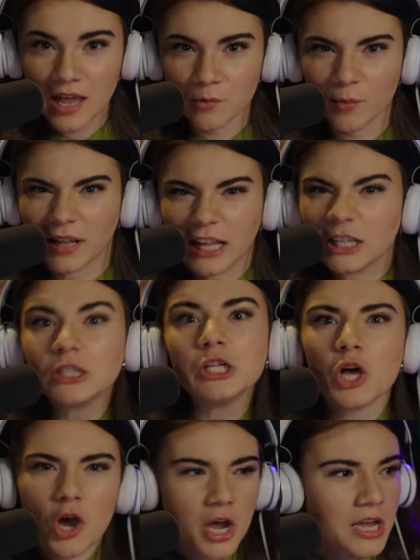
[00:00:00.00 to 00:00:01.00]
and being like,
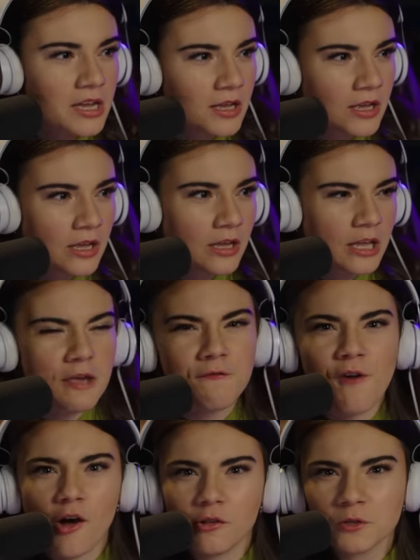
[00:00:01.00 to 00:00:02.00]
look, he
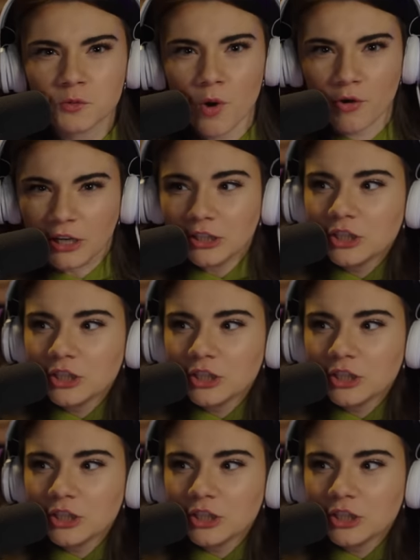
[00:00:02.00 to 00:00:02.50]
follows Rogan.